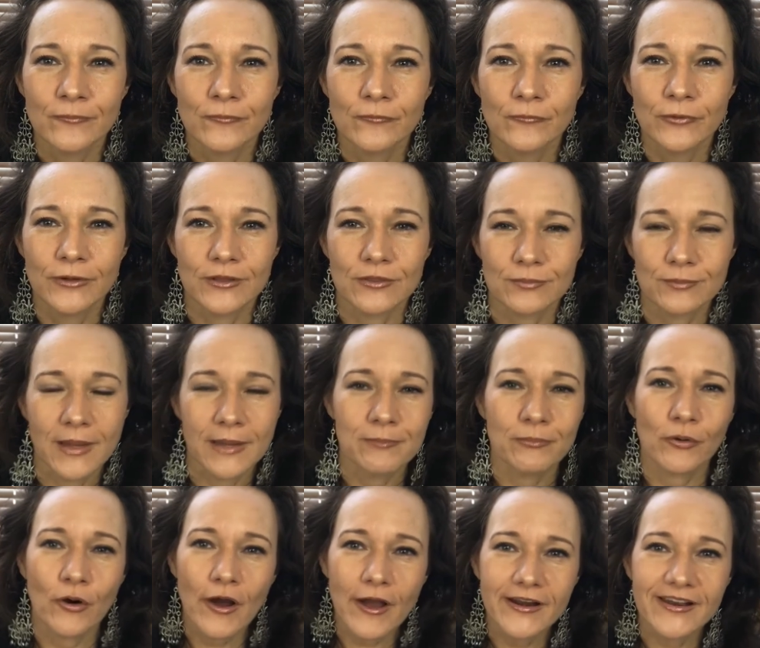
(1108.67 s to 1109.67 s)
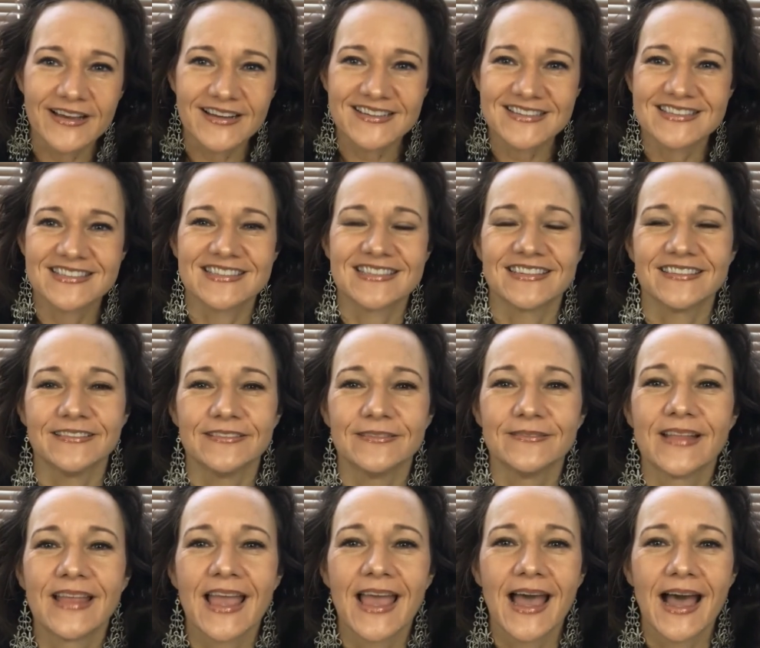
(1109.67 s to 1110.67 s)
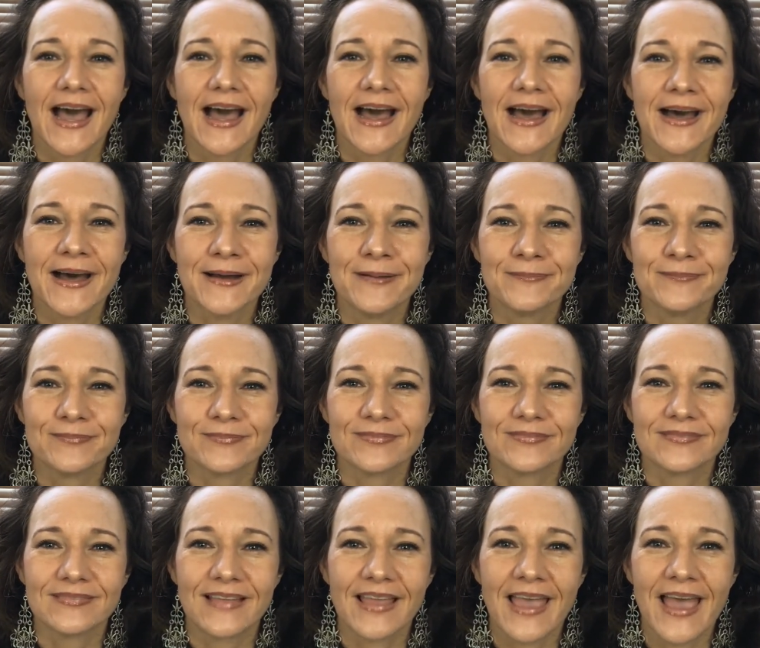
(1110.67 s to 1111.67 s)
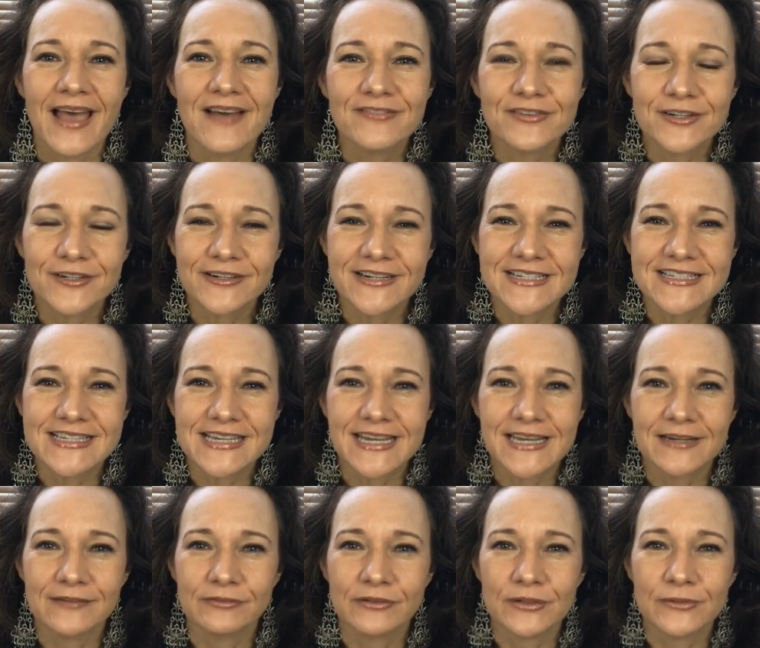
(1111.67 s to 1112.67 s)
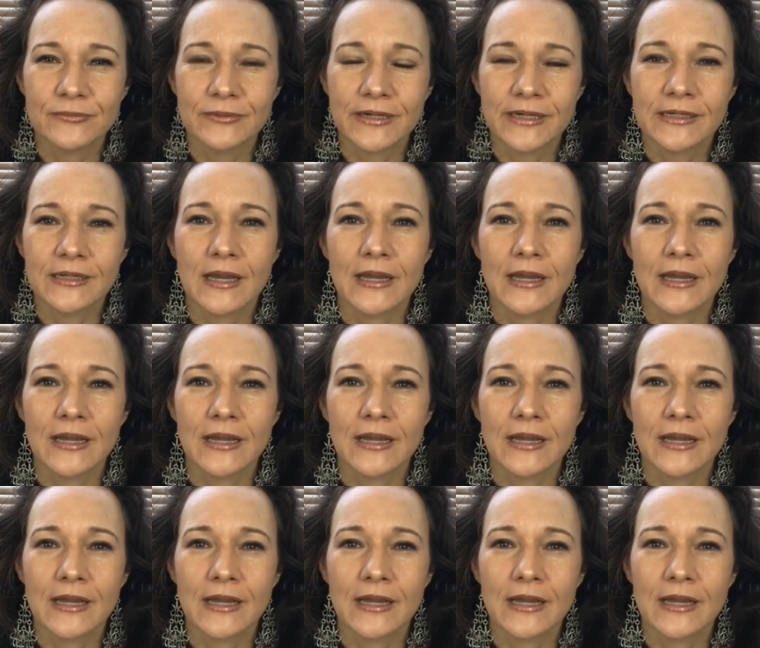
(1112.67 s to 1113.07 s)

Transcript: with my products. So have a great day, everyone.